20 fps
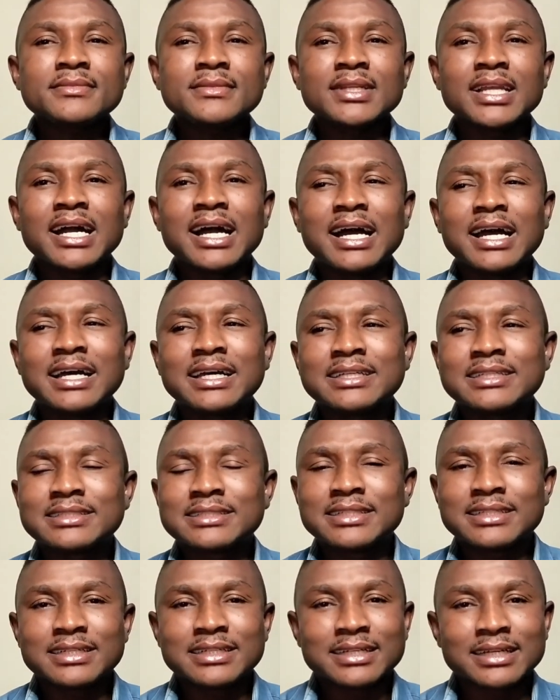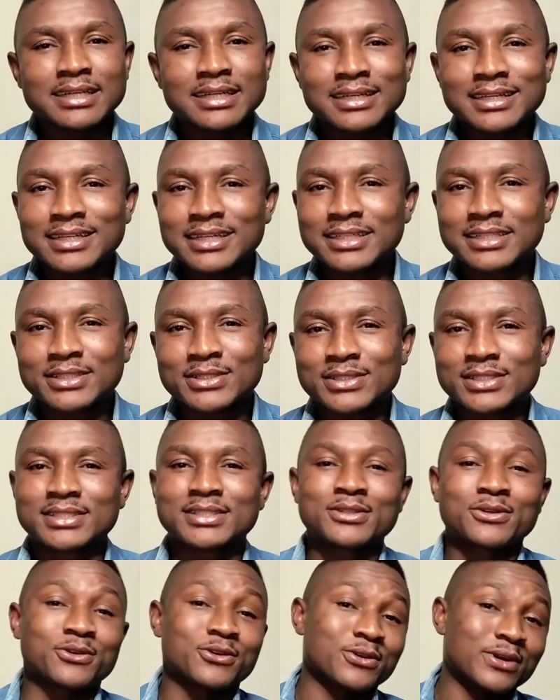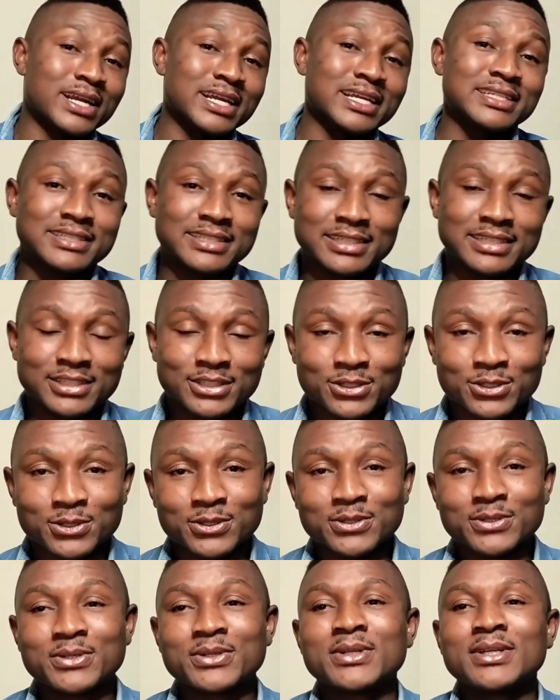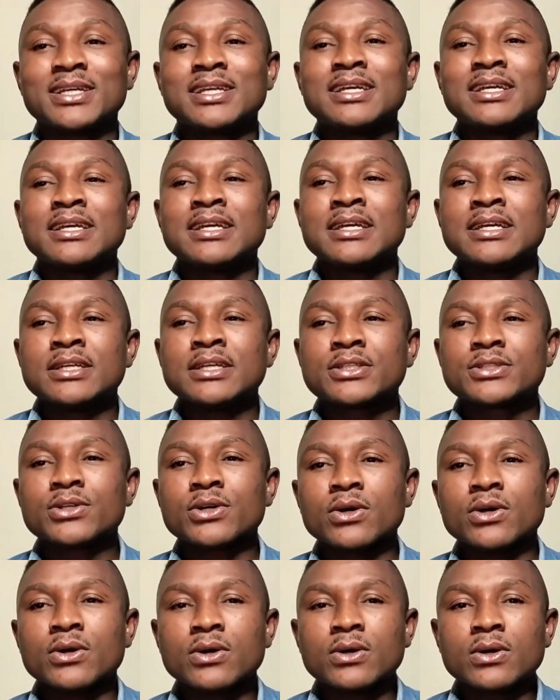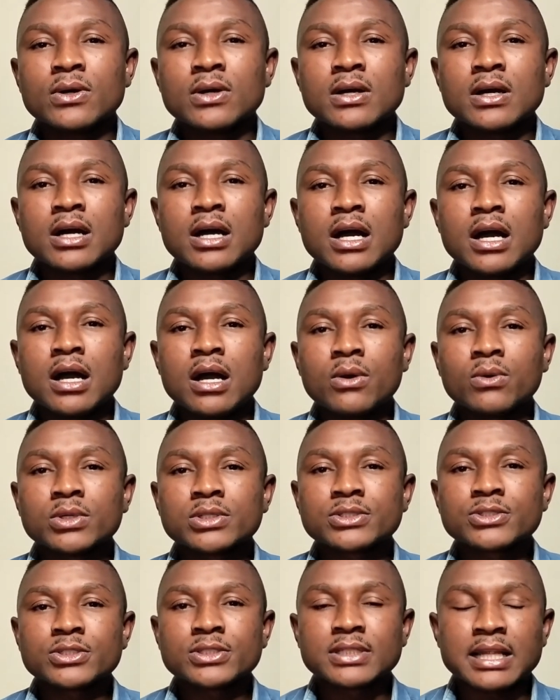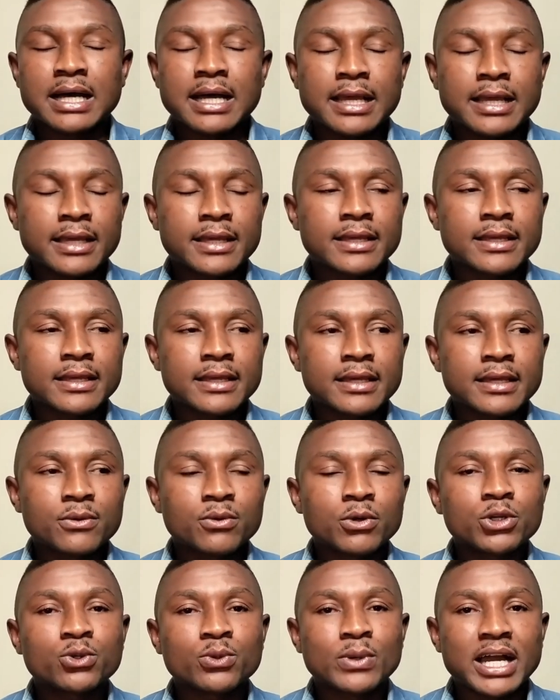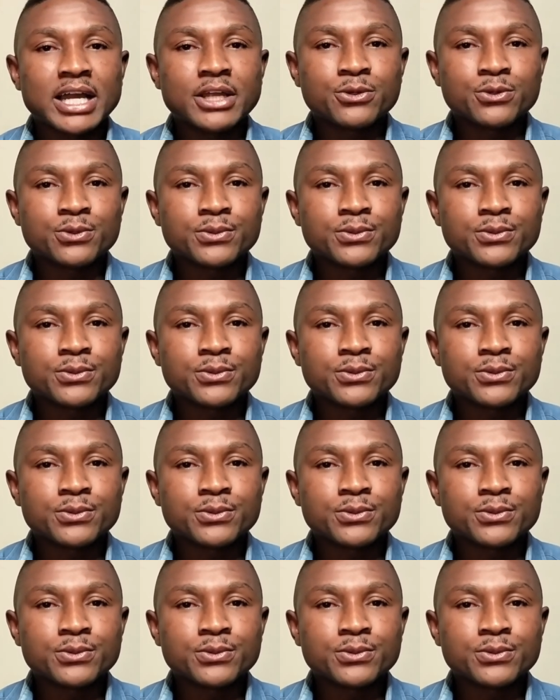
And it's crazy, you know. So I was just like, what do I do?